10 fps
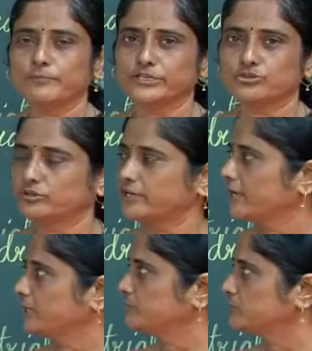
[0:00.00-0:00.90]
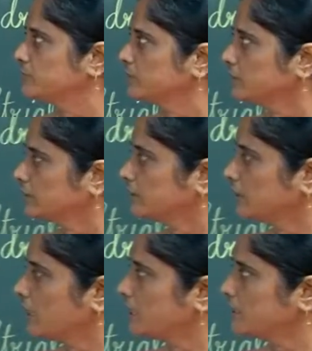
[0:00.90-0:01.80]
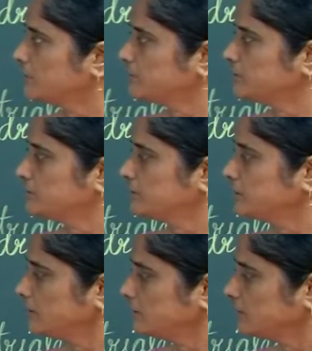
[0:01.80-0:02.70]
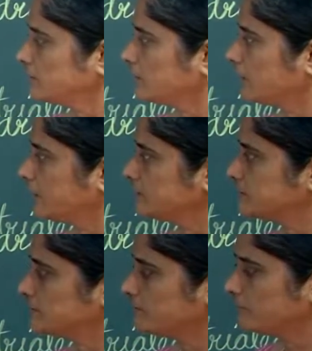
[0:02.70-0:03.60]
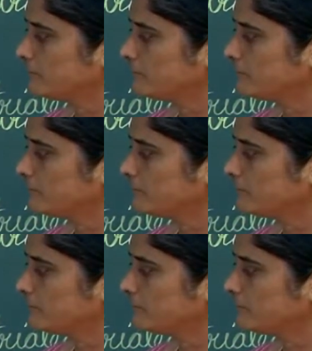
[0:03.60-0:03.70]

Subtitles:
major types. They are epithelial, connective,